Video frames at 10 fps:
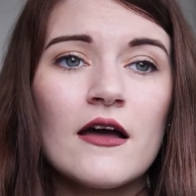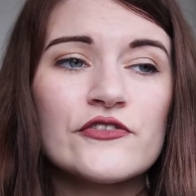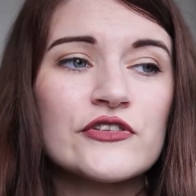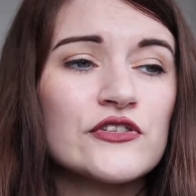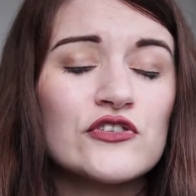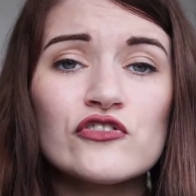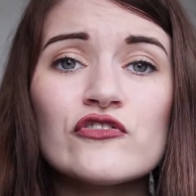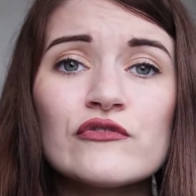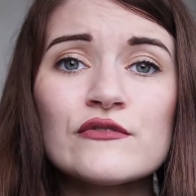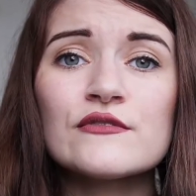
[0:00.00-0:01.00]

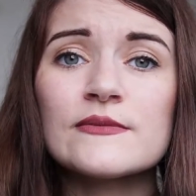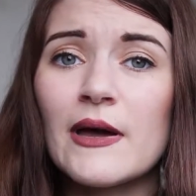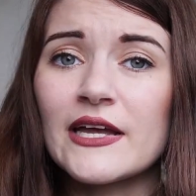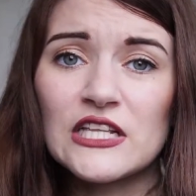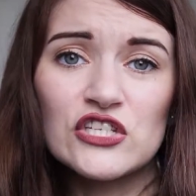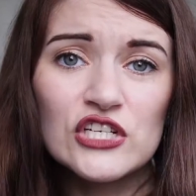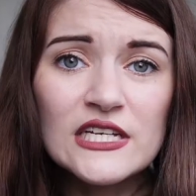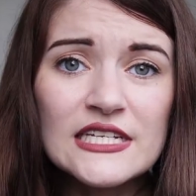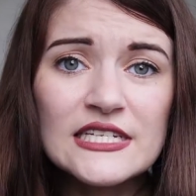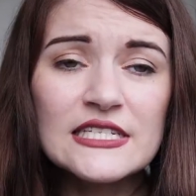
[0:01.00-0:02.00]
stews, mac and
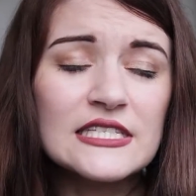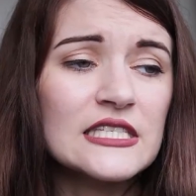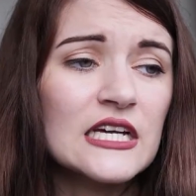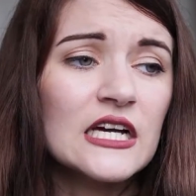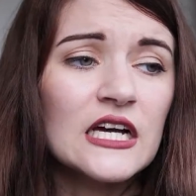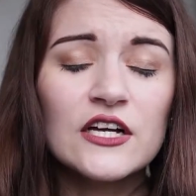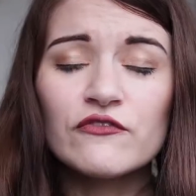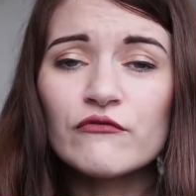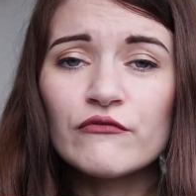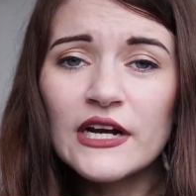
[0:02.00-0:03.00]
cheese,
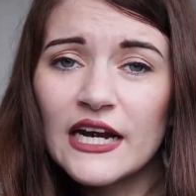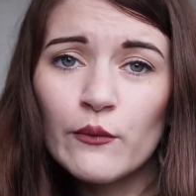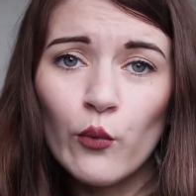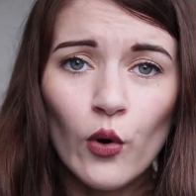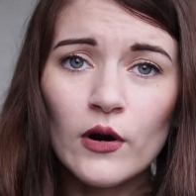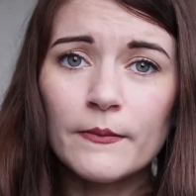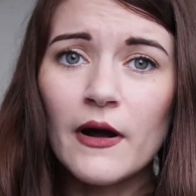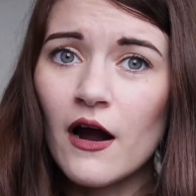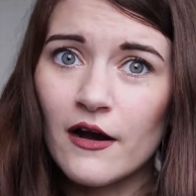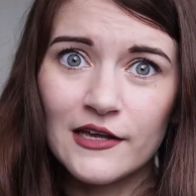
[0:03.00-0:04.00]
really warm,
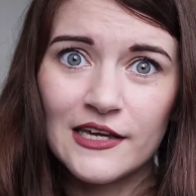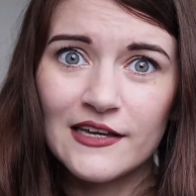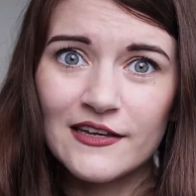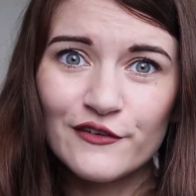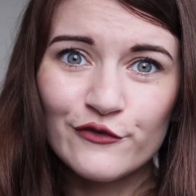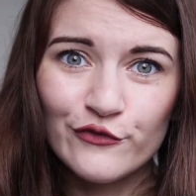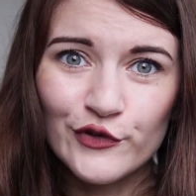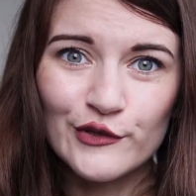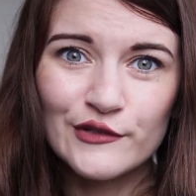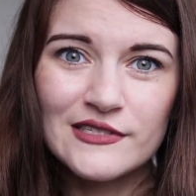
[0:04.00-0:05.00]
hearty
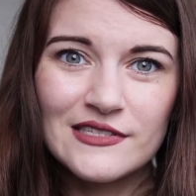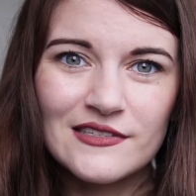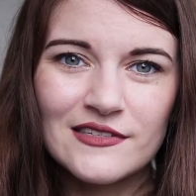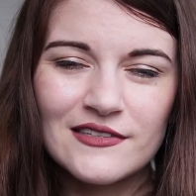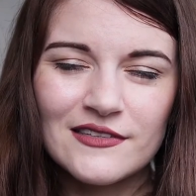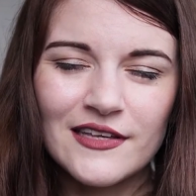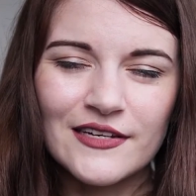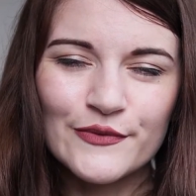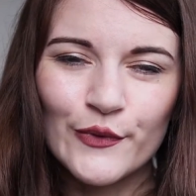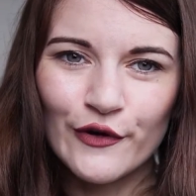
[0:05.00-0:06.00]
foods.
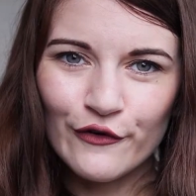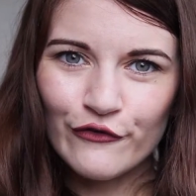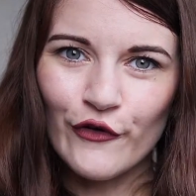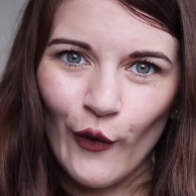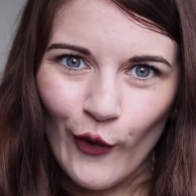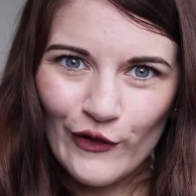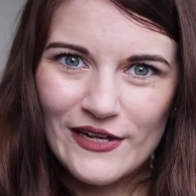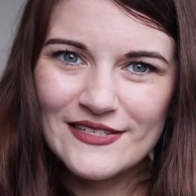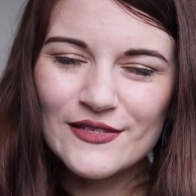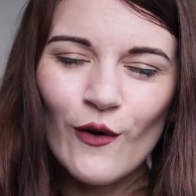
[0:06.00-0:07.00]
That's what fall
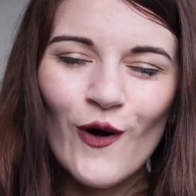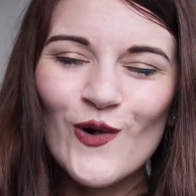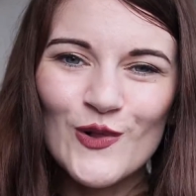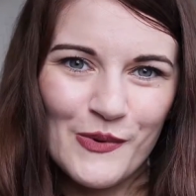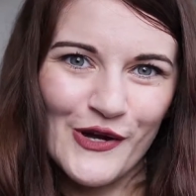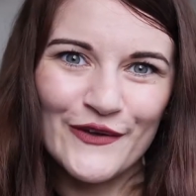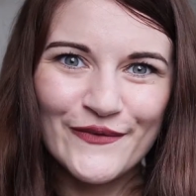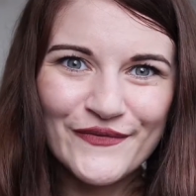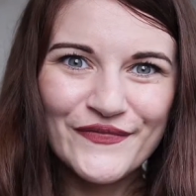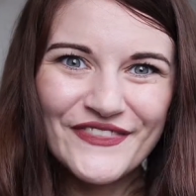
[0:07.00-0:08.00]
is all about.
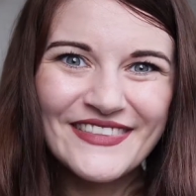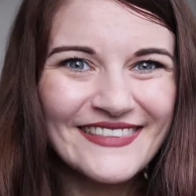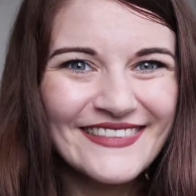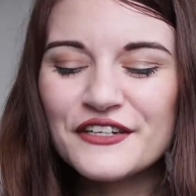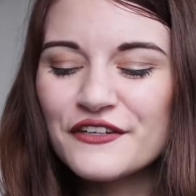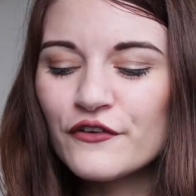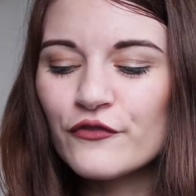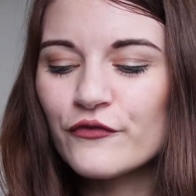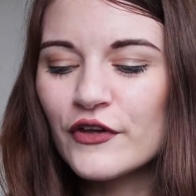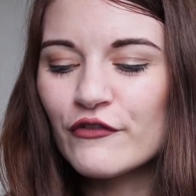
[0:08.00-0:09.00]
Your
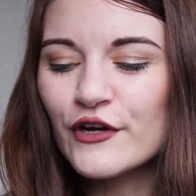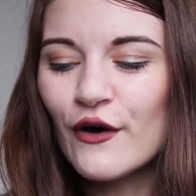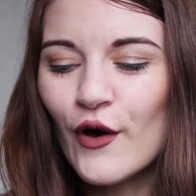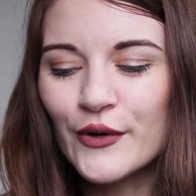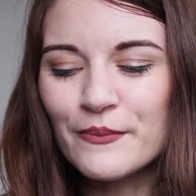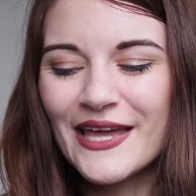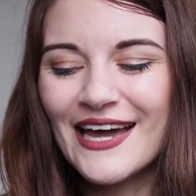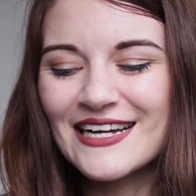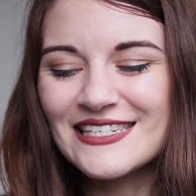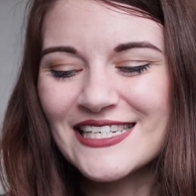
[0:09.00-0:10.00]
favorite autumn
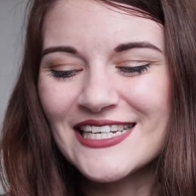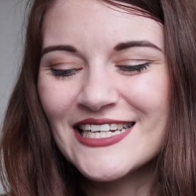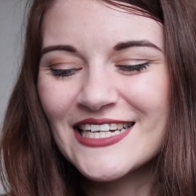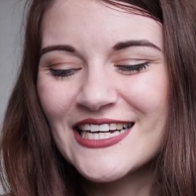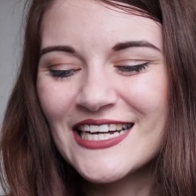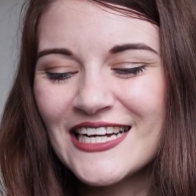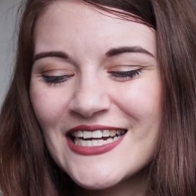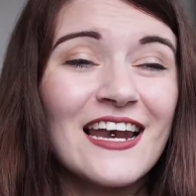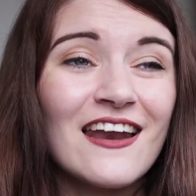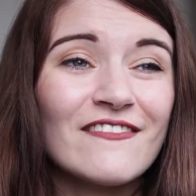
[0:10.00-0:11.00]
candy?
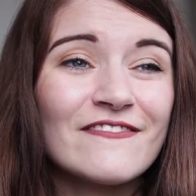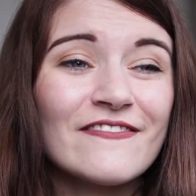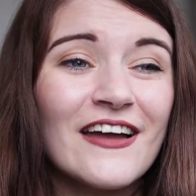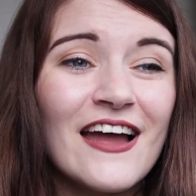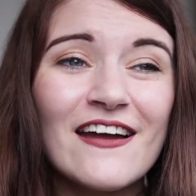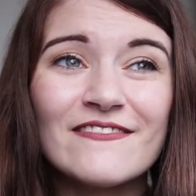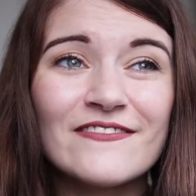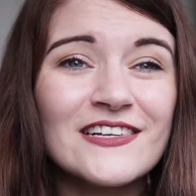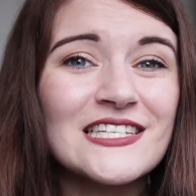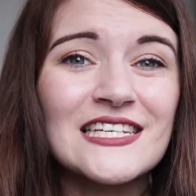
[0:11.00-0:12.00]
I love
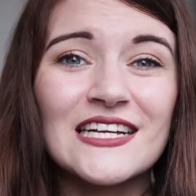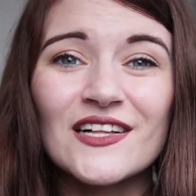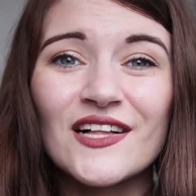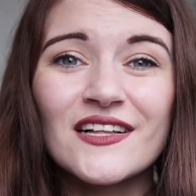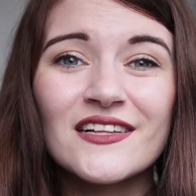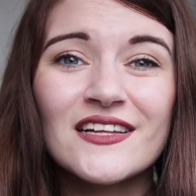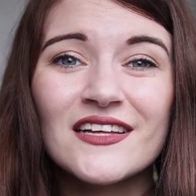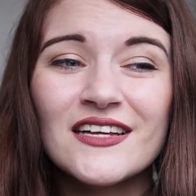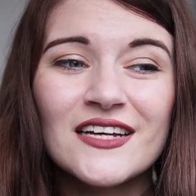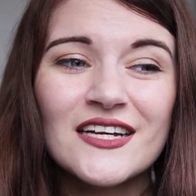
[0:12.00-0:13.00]
every single
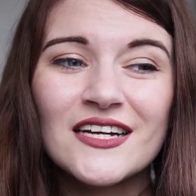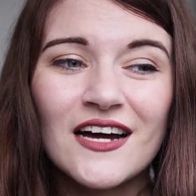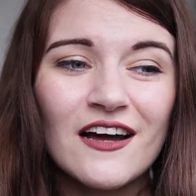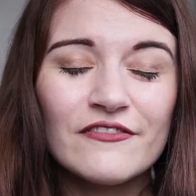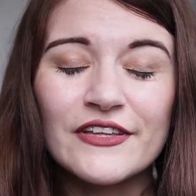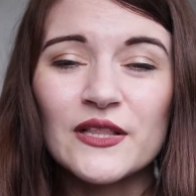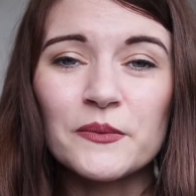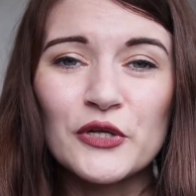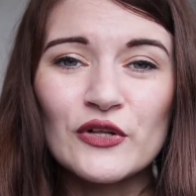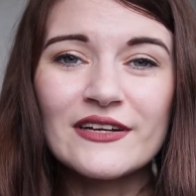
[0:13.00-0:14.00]

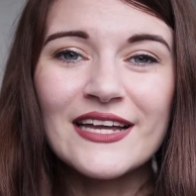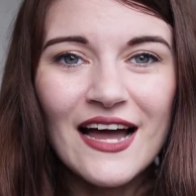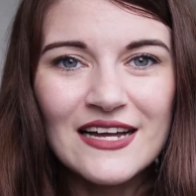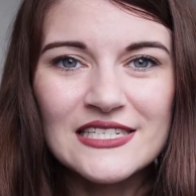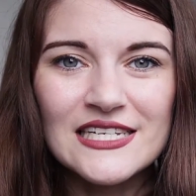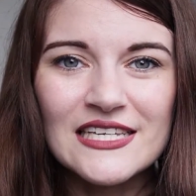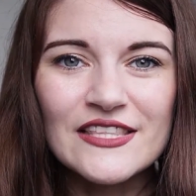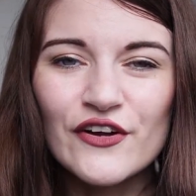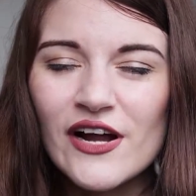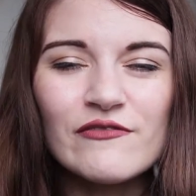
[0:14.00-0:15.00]
available candy
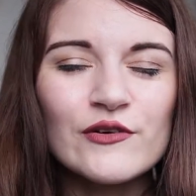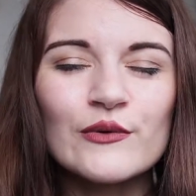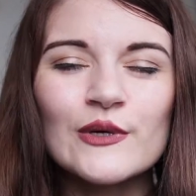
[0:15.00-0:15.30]
there ever